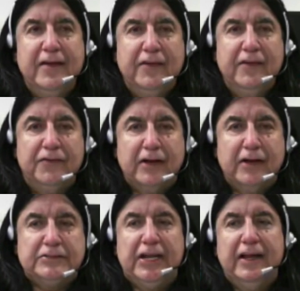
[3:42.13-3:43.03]

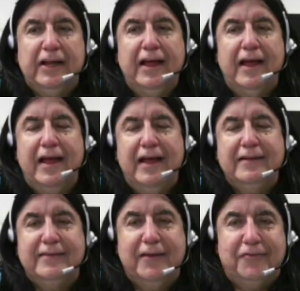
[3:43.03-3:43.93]
structure, and
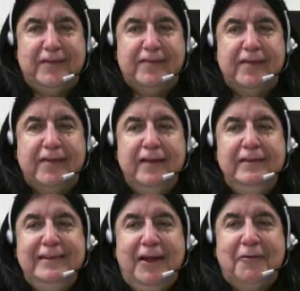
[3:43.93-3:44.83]
difference,
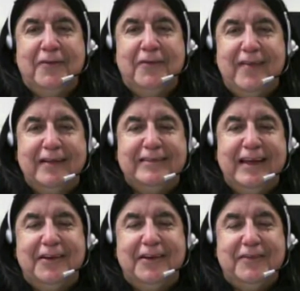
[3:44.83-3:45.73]
resulting in a
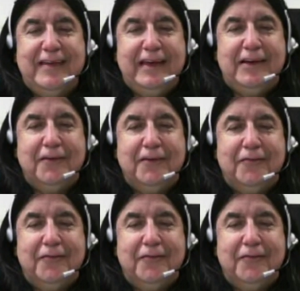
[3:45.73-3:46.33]
critique of